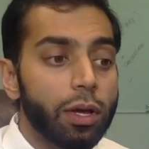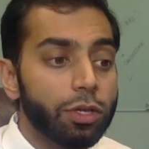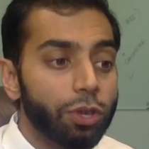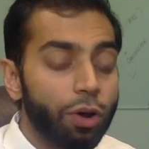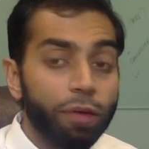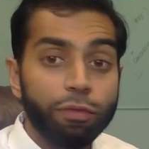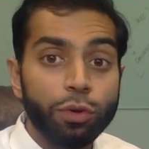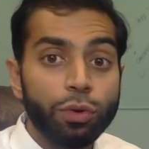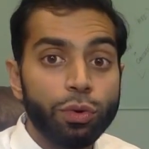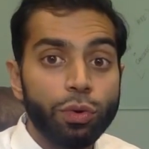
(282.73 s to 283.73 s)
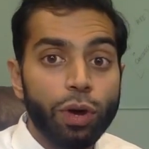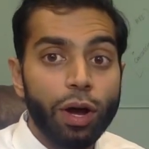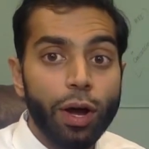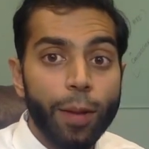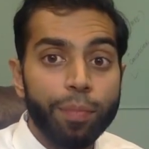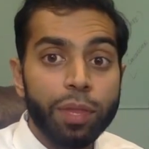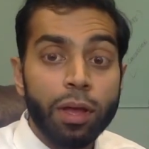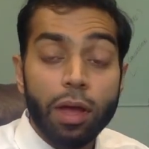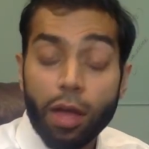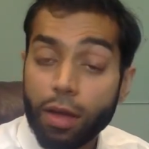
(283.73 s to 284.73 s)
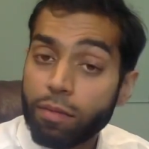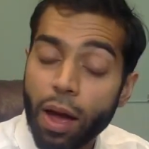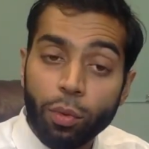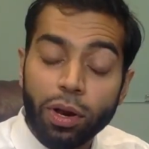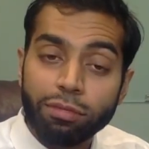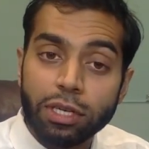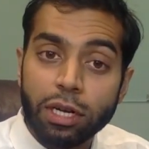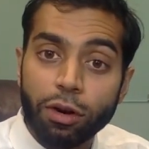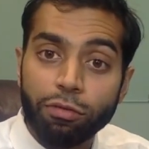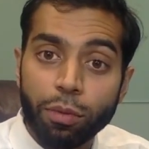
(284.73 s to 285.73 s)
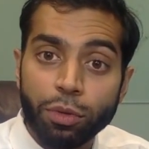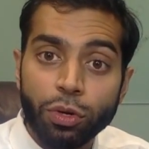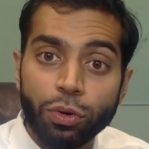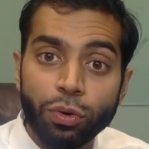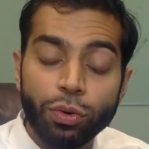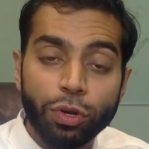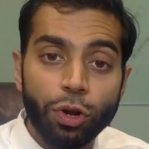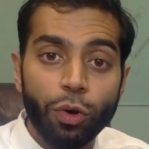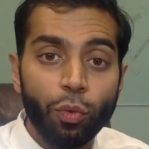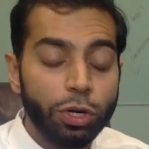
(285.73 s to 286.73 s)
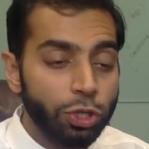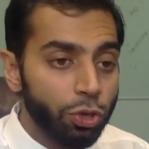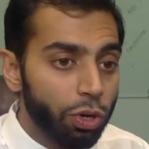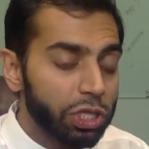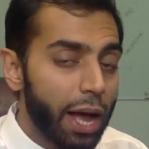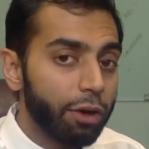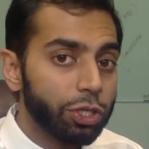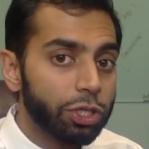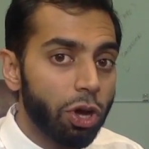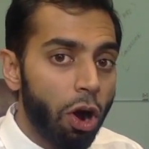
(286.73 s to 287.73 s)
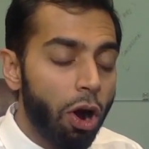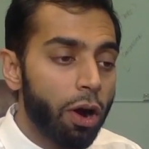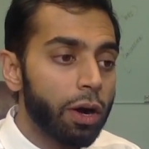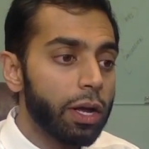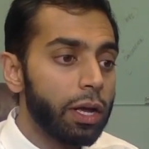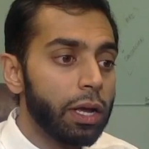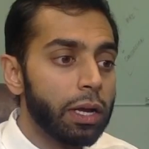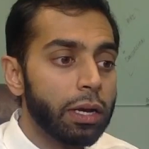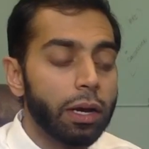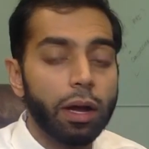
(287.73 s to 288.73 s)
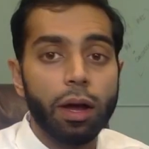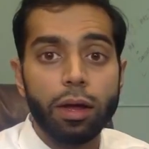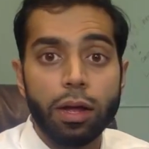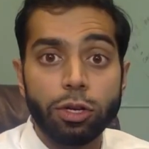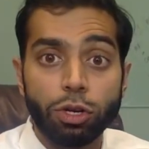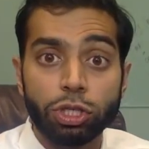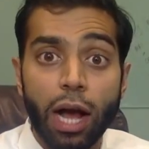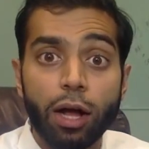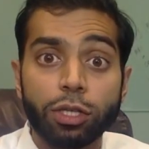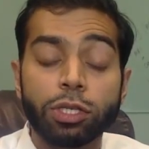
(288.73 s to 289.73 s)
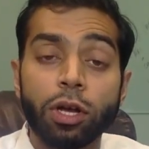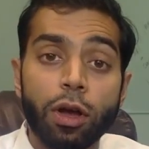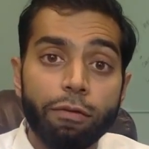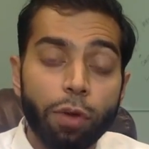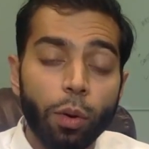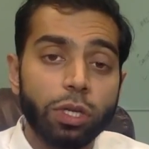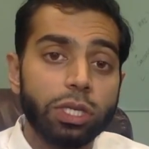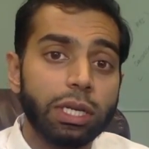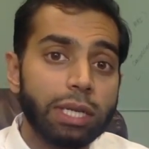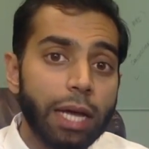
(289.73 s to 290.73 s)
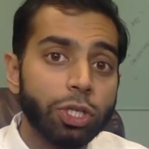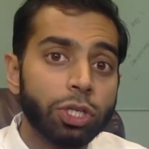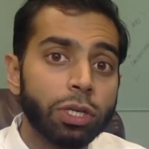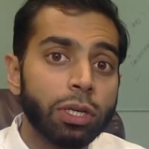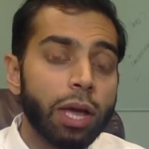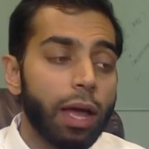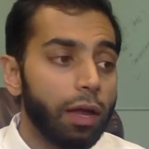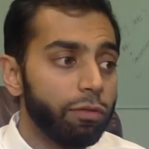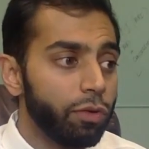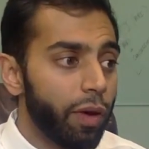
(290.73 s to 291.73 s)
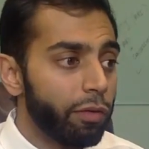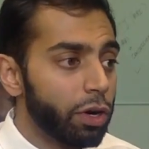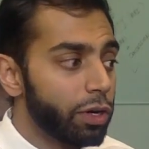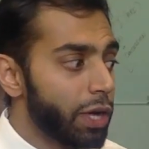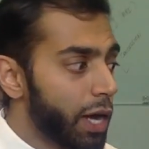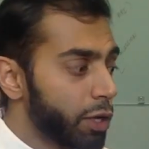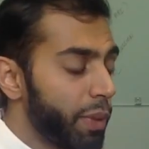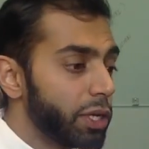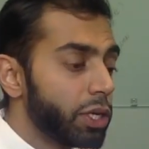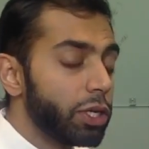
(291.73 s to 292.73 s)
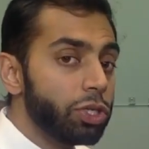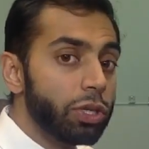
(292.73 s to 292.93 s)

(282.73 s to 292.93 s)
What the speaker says: So if you, I would love to hear from you, what your challenges are in your child's focus and attention, and if you've ever documented,